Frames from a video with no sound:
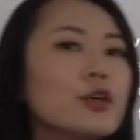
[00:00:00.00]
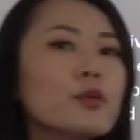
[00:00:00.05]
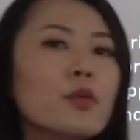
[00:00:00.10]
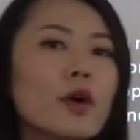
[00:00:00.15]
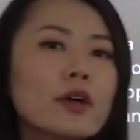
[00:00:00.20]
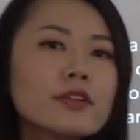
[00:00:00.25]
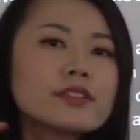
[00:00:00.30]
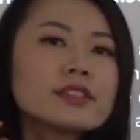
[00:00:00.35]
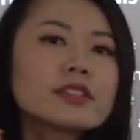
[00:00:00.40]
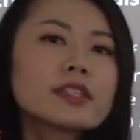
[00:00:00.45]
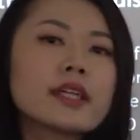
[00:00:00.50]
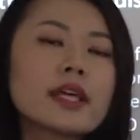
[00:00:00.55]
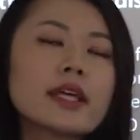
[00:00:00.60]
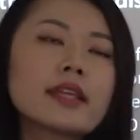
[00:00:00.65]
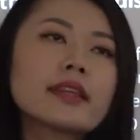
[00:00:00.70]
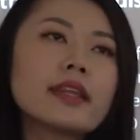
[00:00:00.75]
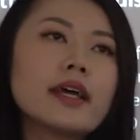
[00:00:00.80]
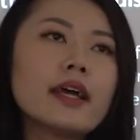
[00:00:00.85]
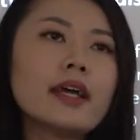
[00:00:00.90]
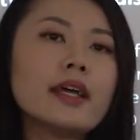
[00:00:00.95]
you want to
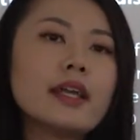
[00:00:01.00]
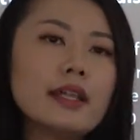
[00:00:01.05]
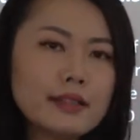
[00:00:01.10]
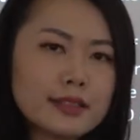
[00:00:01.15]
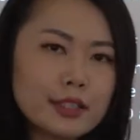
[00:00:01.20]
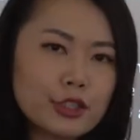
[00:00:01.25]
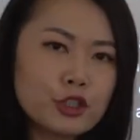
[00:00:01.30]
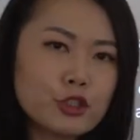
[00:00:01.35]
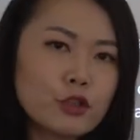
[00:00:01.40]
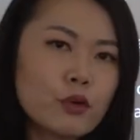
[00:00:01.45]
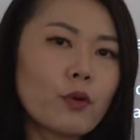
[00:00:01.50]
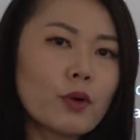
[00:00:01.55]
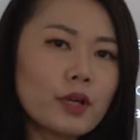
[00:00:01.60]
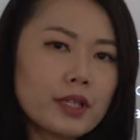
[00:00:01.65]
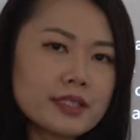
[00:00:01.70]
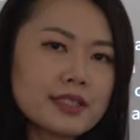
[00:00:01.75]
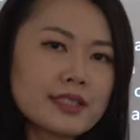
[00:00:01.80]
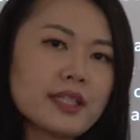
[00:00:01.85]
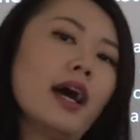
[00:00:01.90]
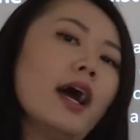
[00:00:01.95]
get there in the
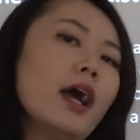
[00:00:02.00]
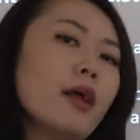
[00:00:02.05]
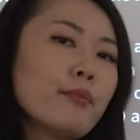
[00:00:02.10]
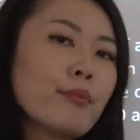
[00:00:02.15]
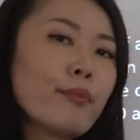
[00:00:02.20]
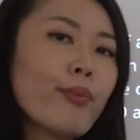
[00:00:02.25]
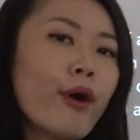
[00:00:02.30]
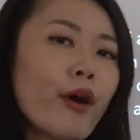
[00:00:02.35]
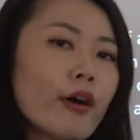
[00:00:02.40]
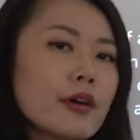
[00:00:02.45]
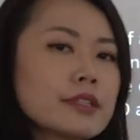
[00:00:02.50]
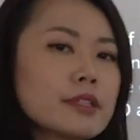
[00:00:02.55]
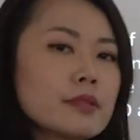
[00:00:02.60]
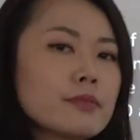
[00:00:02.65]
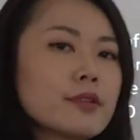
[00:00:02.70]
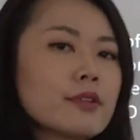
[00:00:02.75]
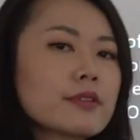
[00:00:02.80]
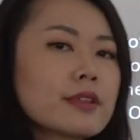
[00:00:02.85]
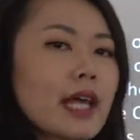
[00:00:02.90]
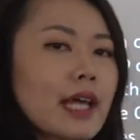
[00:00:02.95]
shortest time
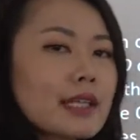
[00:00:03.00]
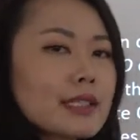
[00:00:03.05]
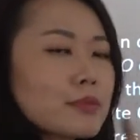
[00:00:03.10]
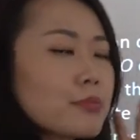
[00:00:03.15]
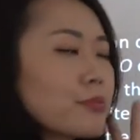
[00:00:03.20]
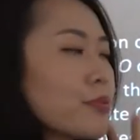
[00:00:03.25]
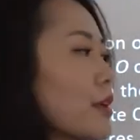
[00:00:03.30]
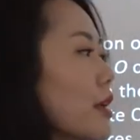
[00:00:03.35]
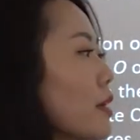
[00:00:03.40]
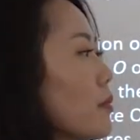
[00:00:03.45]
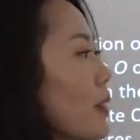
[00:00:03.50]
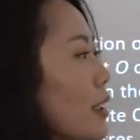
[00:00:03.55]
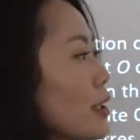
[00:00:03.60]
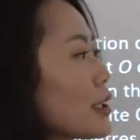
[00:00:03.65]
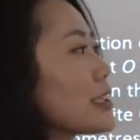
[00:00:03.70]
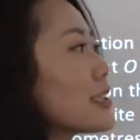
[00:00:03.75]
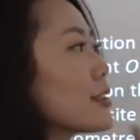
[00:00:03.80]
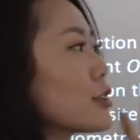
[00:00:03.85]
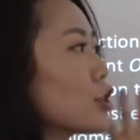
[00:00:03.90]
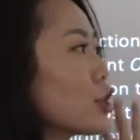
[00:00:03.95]
possible. That's pretty
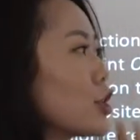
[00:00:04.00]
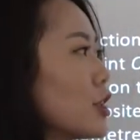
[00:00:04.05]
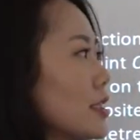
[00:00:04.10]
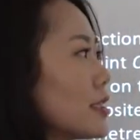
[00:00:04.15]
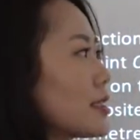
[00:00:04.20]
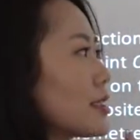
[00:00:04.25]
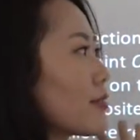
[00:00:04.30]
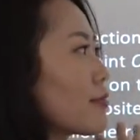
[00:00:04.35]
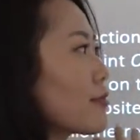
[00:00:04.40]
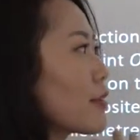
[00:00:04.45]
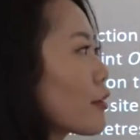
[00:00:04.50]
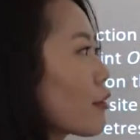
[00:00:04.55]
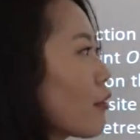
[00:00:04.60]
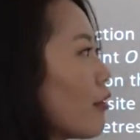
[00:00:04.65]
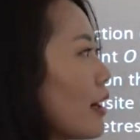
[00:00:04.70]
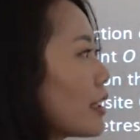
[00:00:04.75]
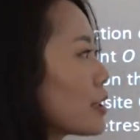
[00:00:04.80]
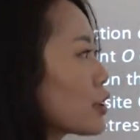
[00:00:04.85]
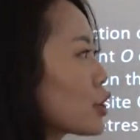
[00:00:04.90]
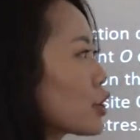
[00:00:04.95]
much the gist of the
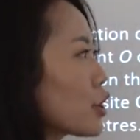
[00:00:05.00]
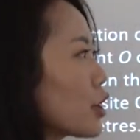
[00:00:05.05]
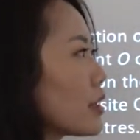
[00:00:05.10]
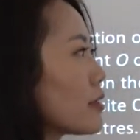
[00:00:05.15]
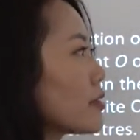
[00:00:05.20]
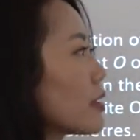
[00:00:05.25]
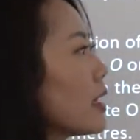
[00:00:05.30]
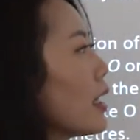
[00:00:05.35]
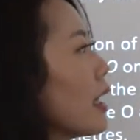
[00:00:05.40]
question.